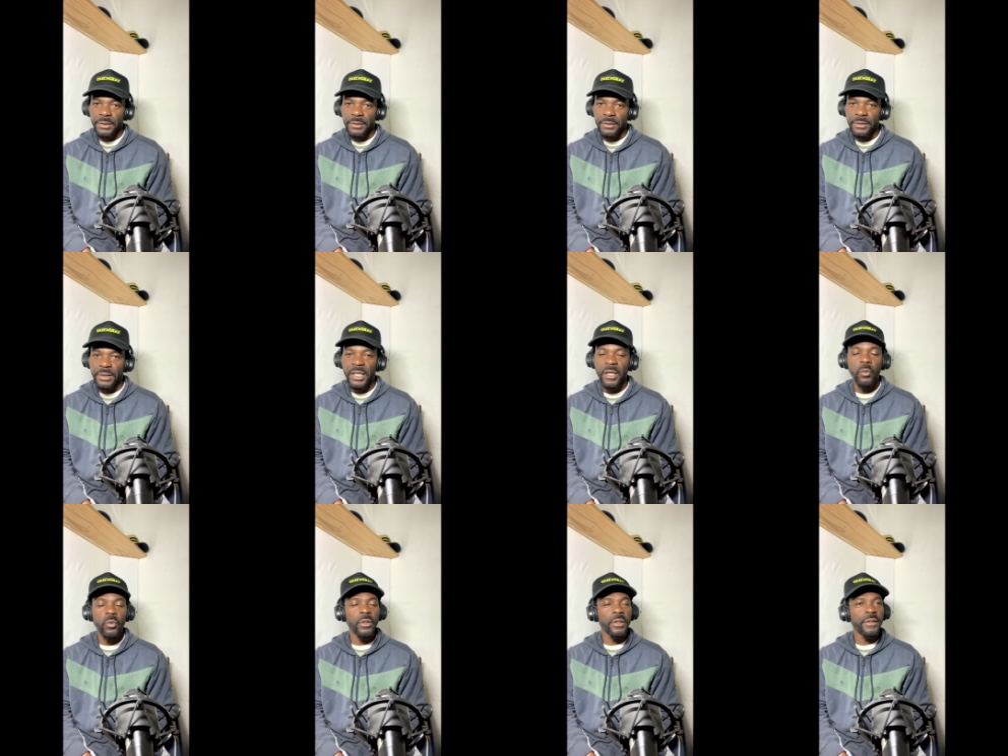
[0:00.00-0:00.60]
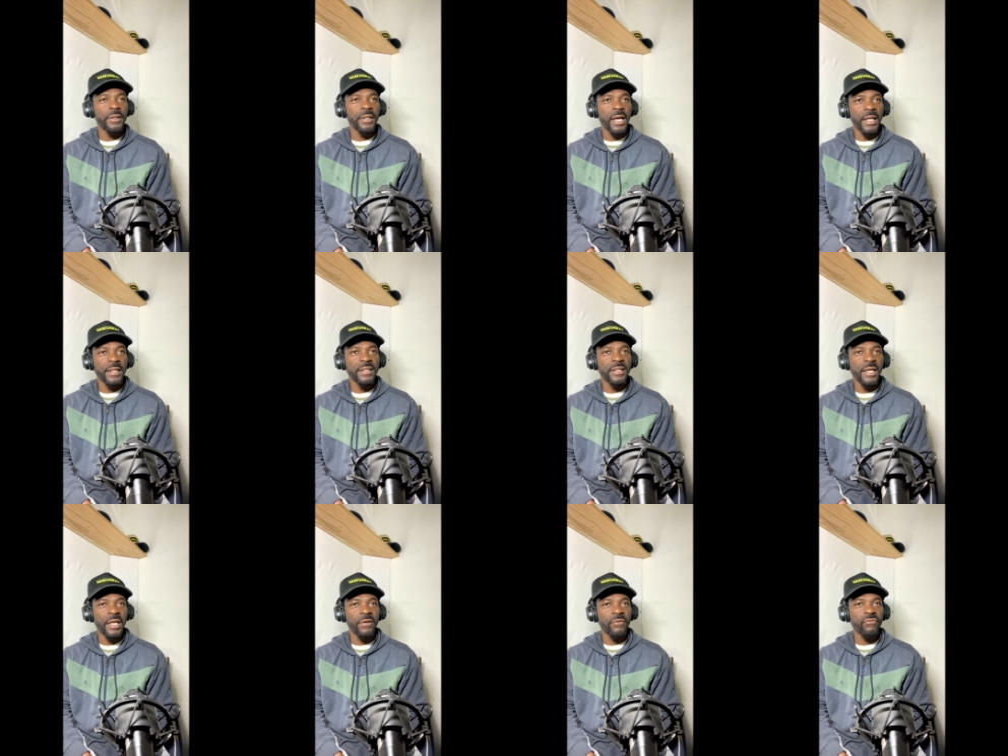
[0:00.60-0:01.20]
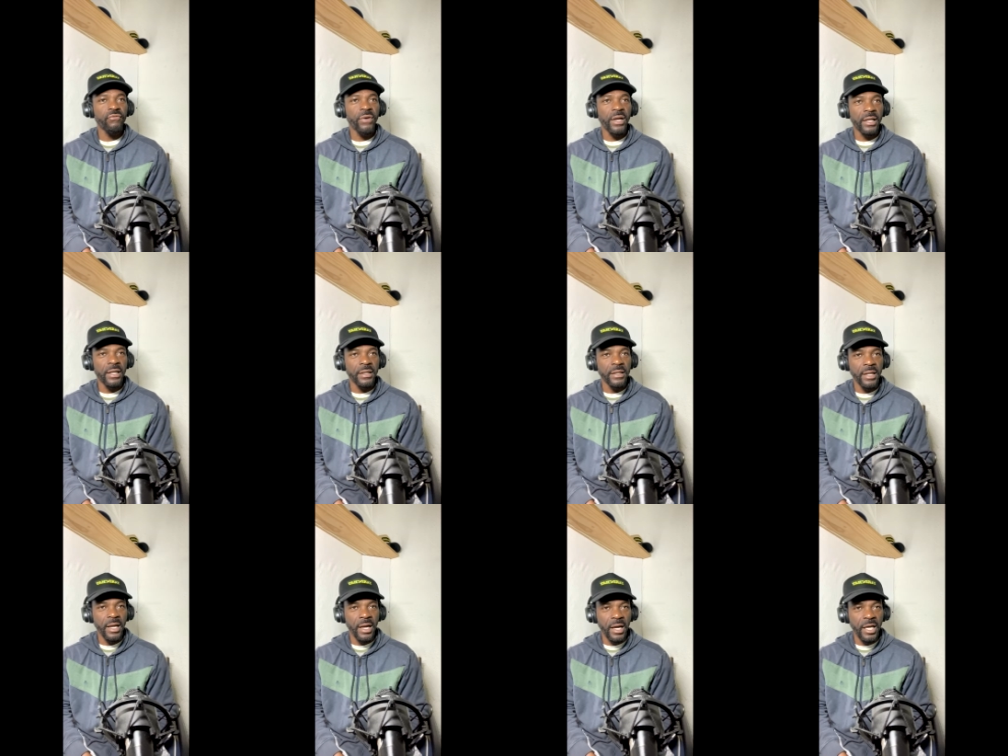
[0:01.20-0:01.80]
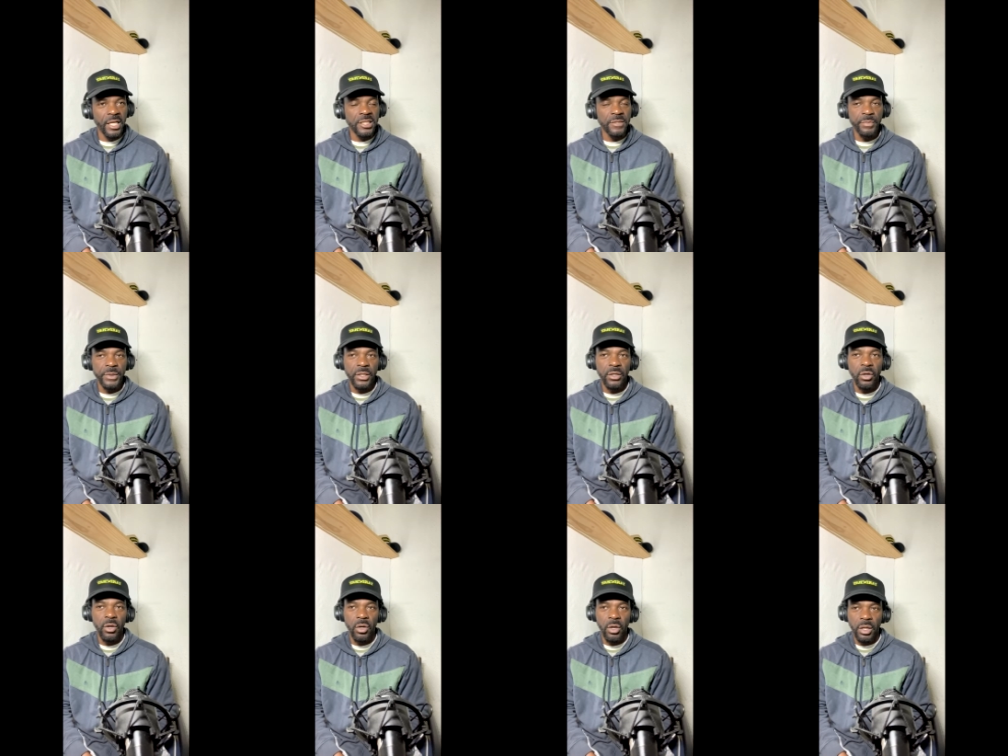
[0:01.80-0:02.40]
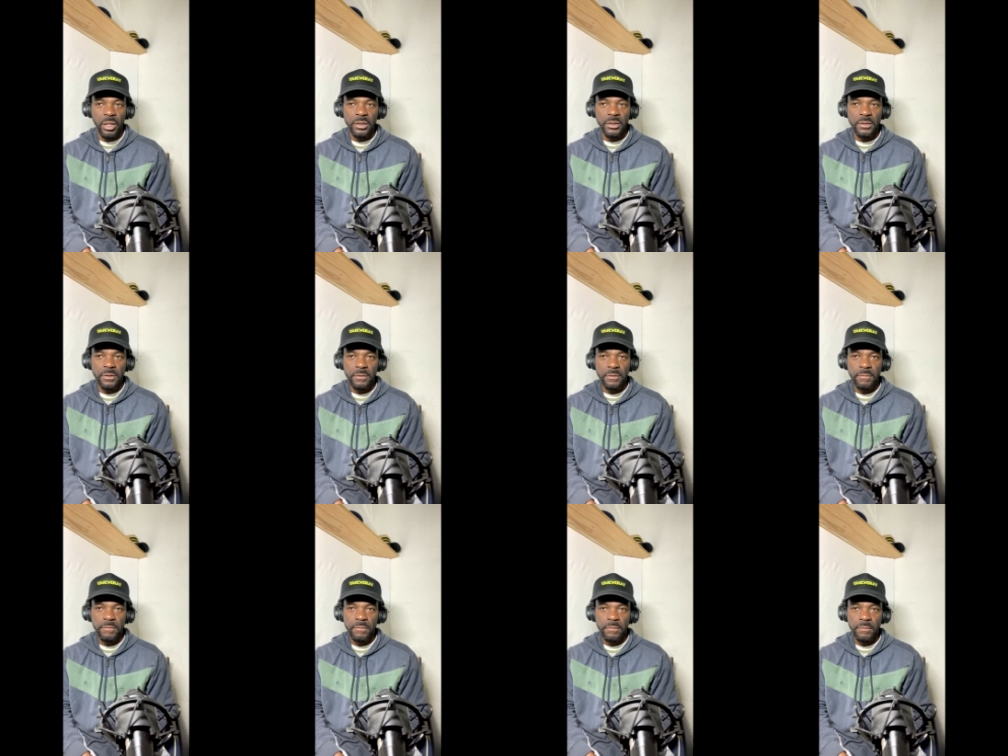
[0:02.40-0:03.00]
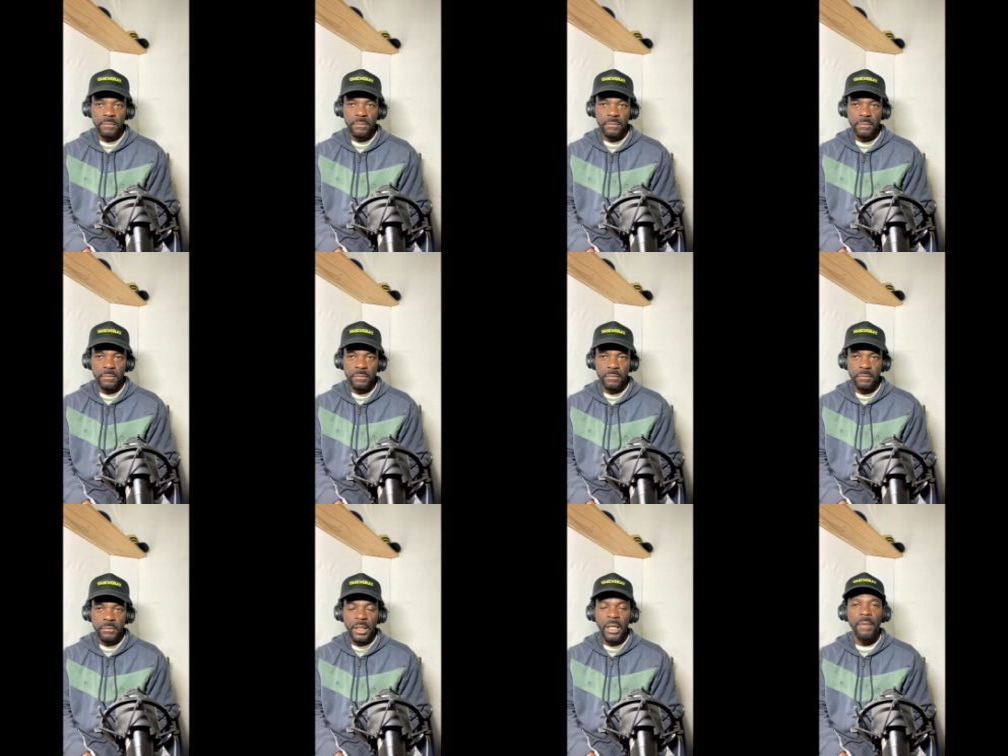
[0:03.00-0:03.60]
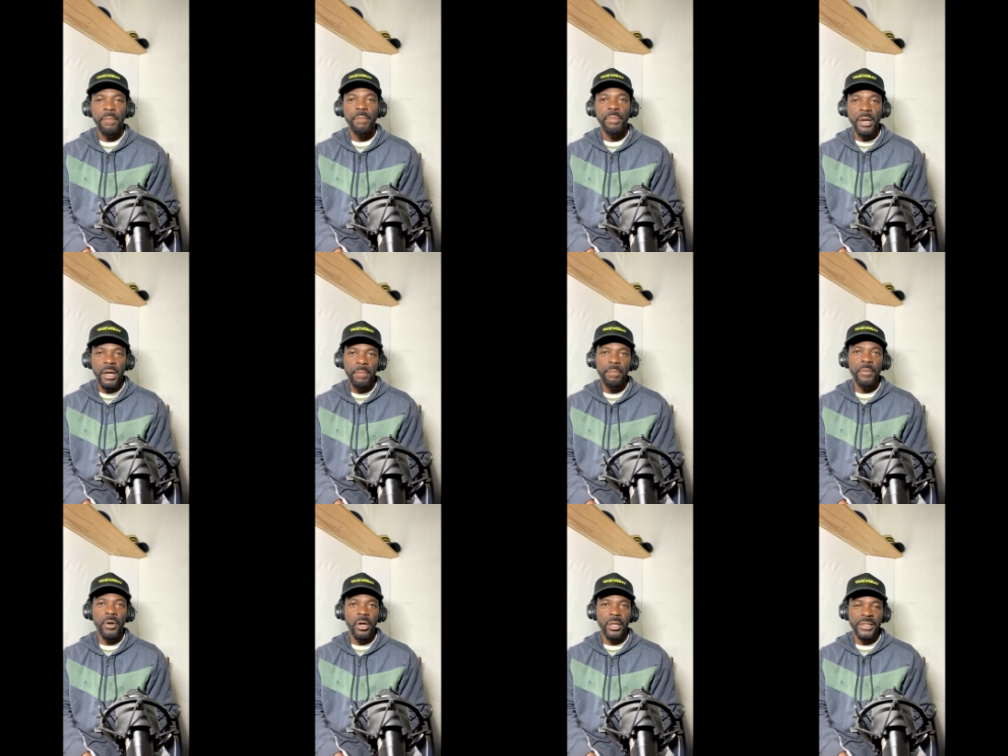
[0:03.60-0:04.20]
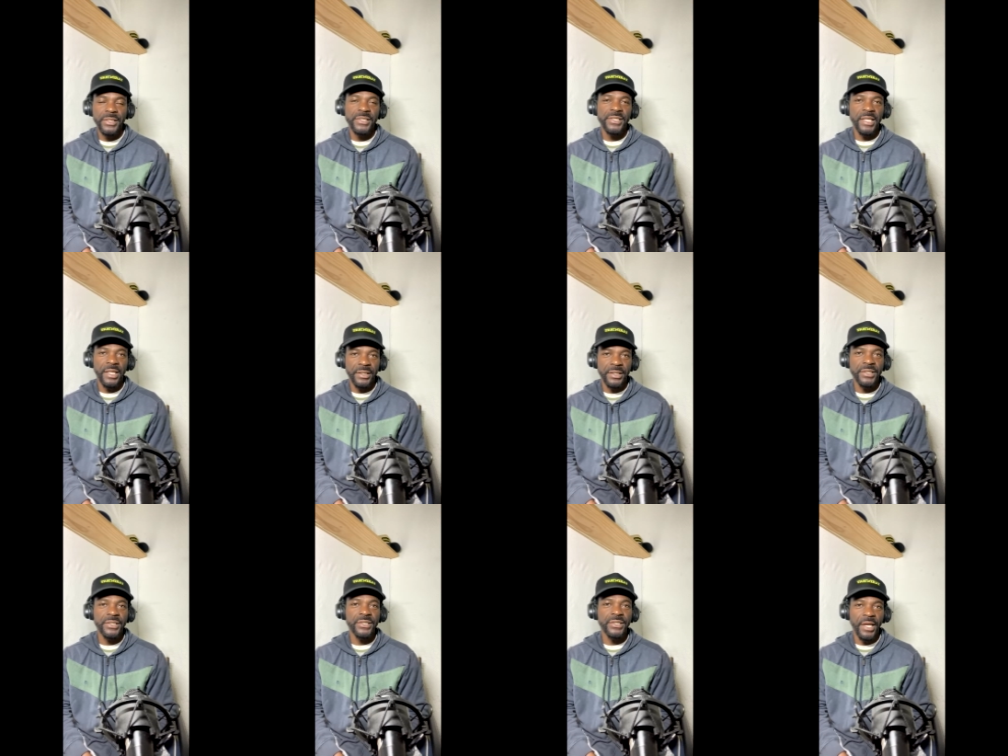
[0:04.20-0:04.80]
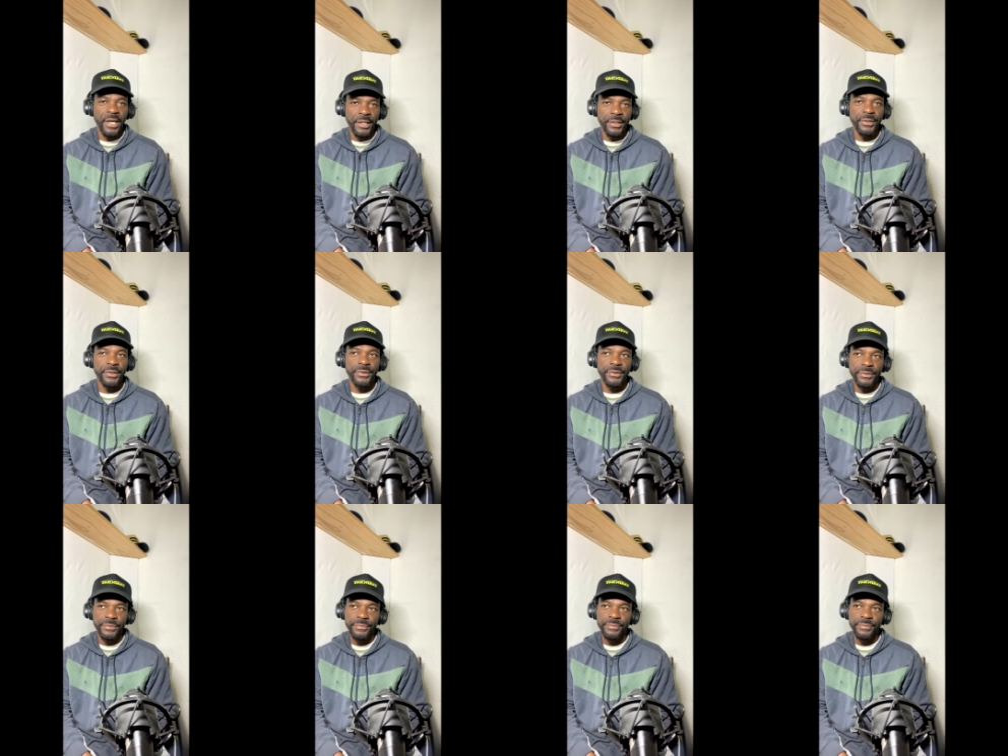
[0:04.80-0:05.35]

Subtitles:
they will not get recognized because Bob Marley set the standard.